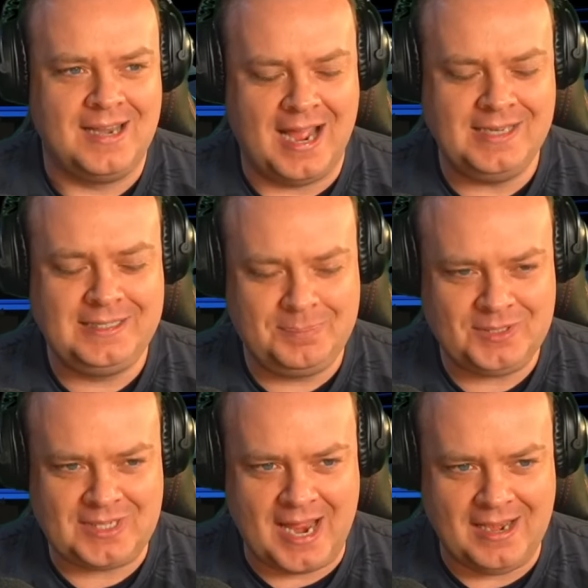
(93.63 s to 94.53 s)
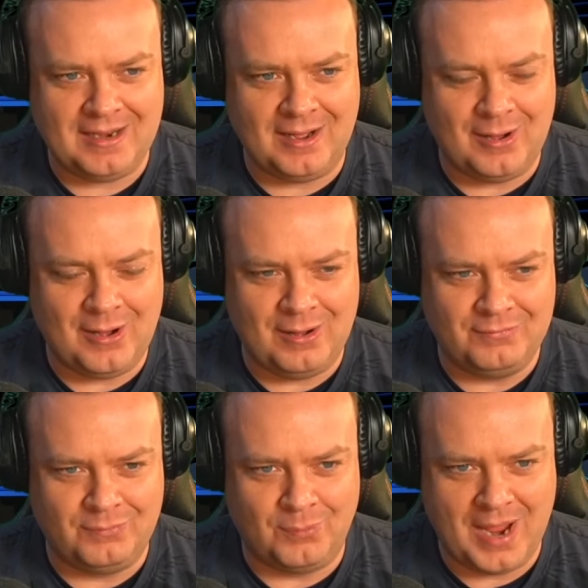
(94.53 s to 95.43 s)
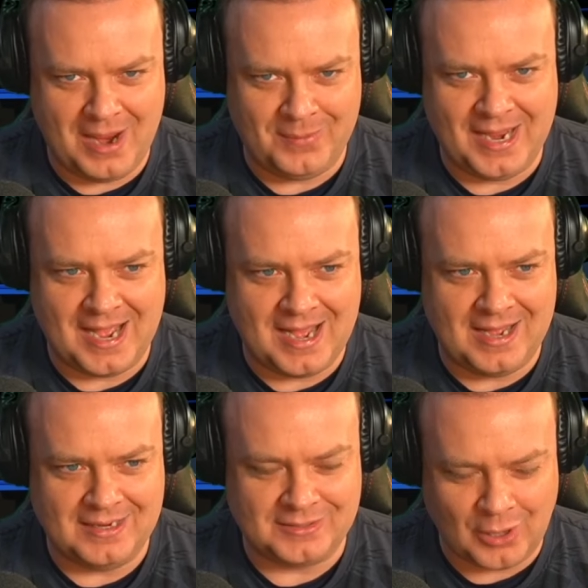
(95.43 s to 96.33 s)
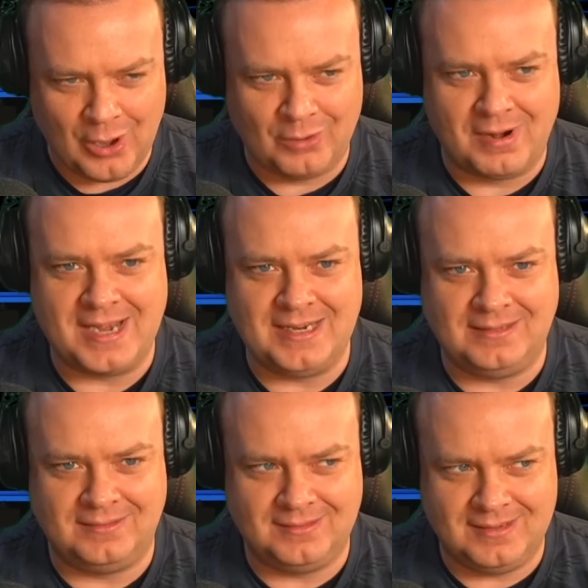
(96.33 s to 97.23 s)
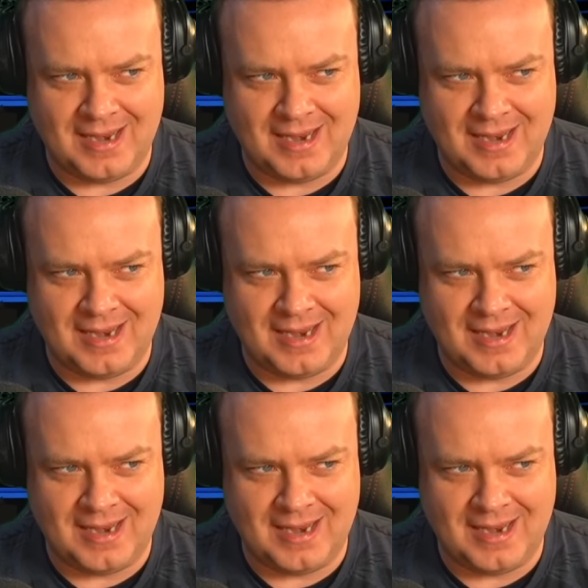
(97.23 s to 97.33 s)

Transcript: 90% of where we are is already